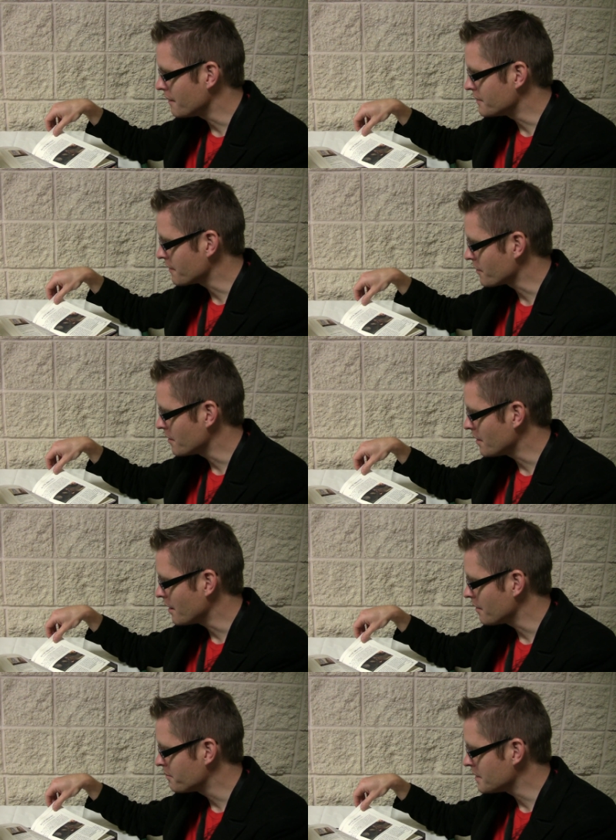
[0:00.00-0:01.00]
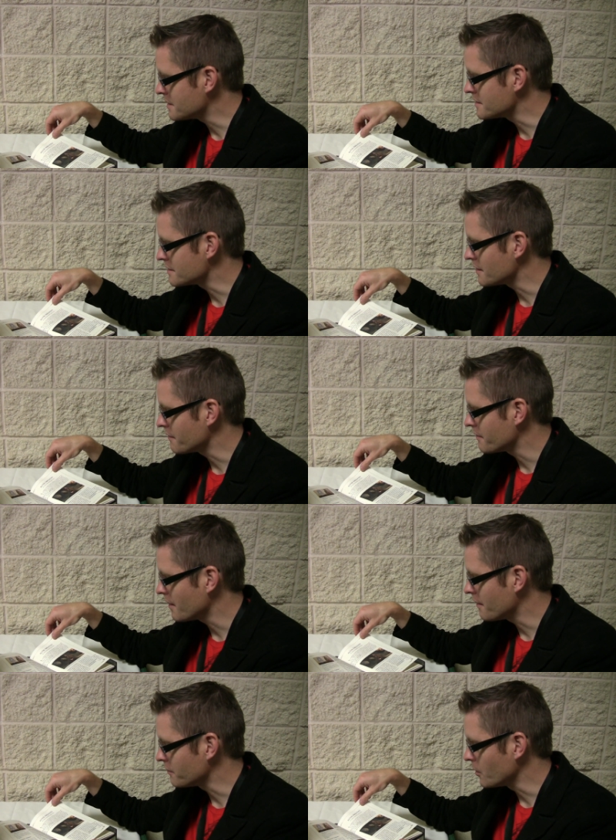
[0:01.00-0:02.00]
different pieces
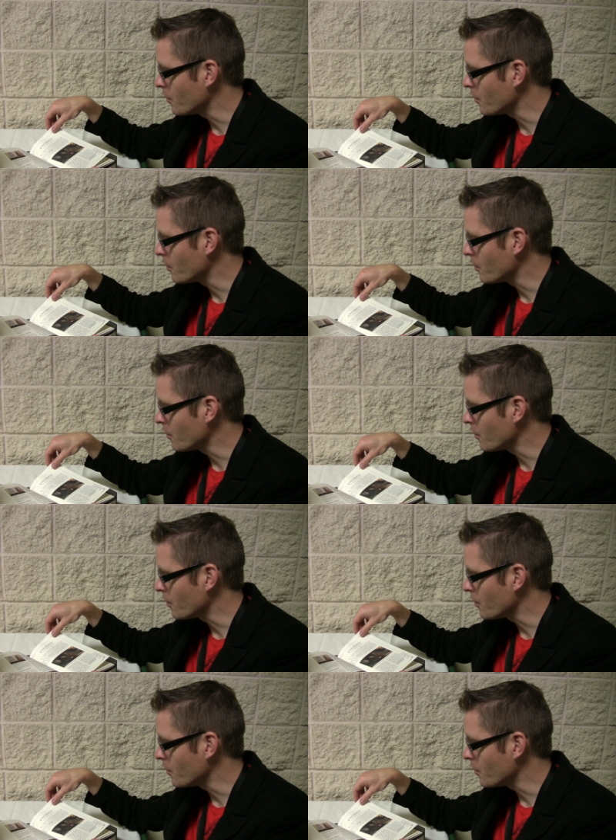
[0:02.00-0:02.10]
of